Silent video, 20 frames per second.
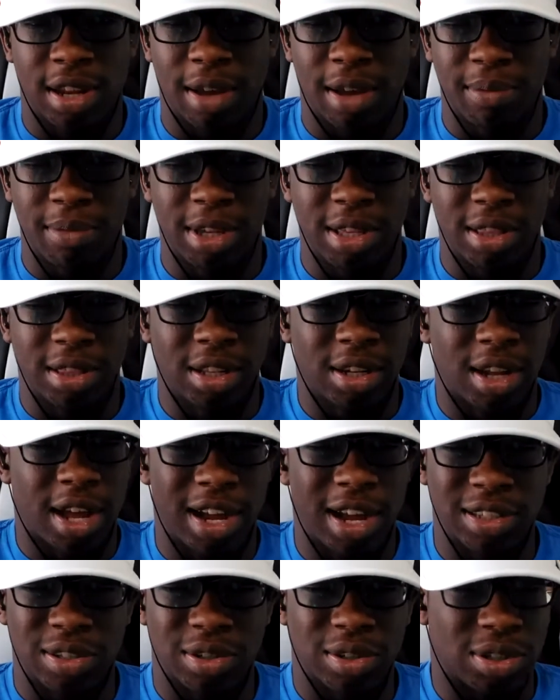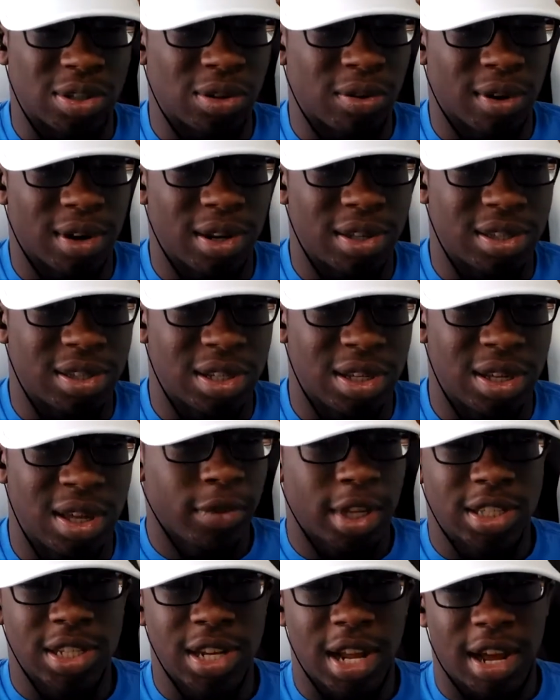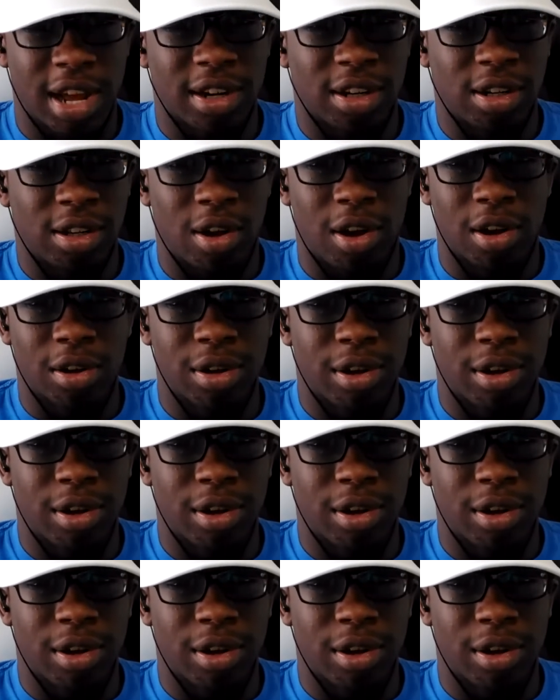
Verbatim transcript: I mean, the lines are just crazy. It's not a long